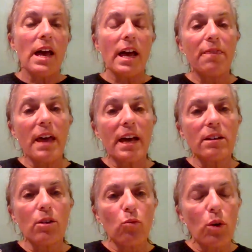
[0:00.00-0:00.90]
And
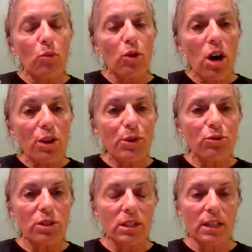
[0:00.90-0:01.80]
then what we're
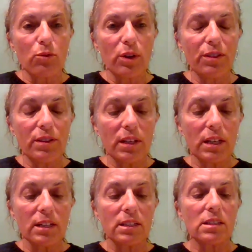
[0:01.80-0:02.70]
also dealing with
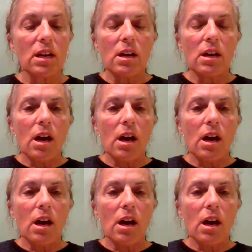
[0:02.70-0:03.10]
is